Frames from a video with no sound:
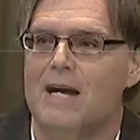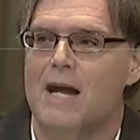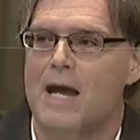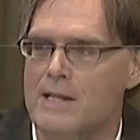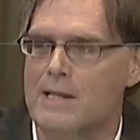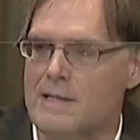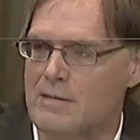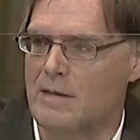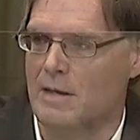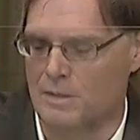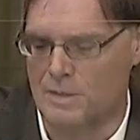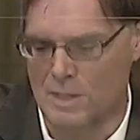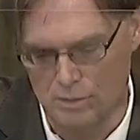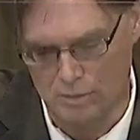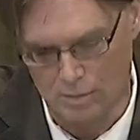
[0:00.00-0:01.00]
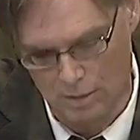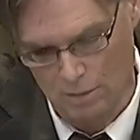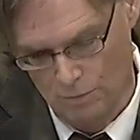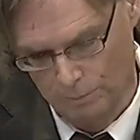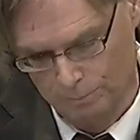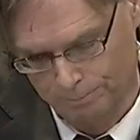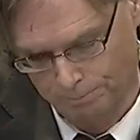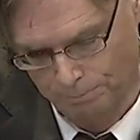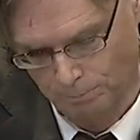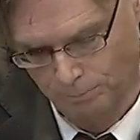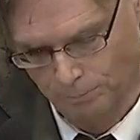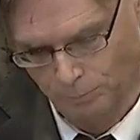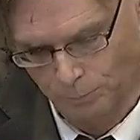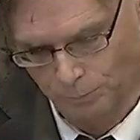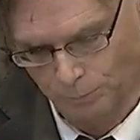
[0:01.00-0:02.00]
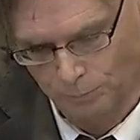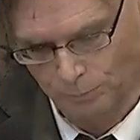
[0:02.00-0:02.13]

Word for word: are alternative.